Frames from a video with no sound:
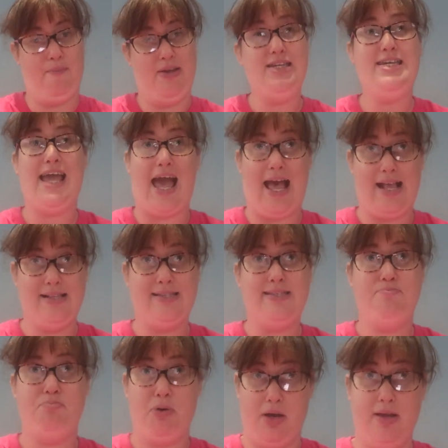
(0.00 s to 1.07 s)
yet,
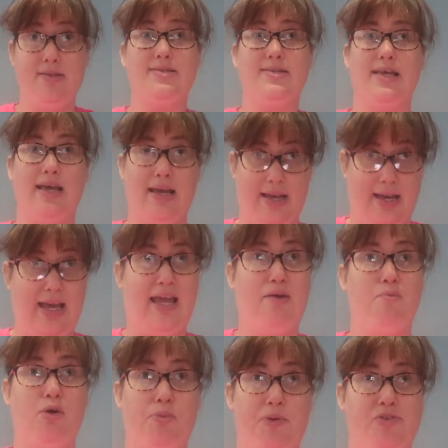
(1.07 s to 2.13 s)
but it
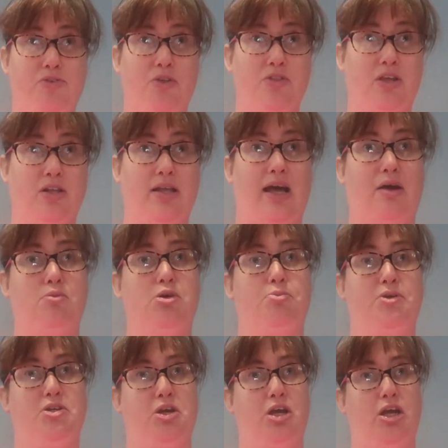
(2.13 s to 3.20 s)
will be something that I will be
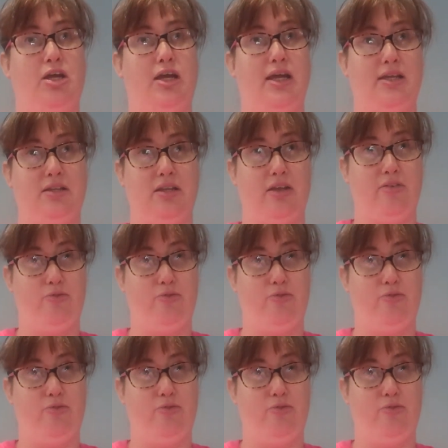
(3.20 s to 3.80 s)
doing in the